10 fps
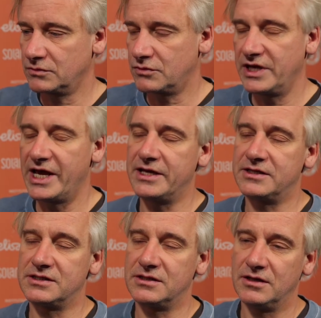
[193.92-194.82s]

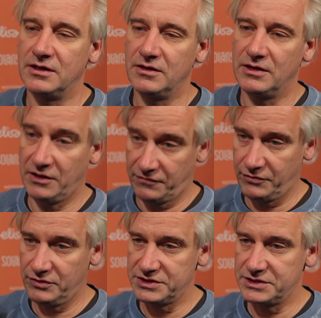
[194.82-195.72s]
create at
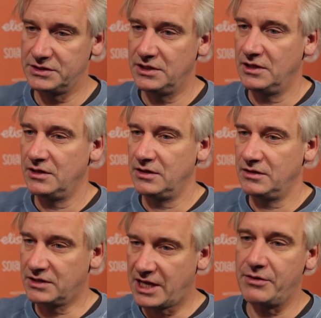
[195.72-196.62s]
first
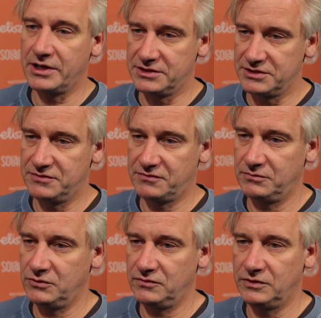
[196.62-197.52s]
the characters of the
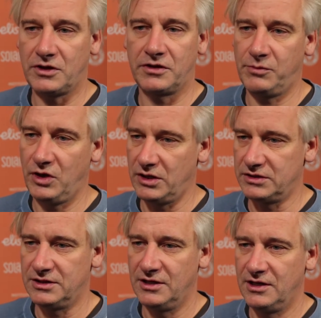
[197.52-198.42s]
movie, not the plot.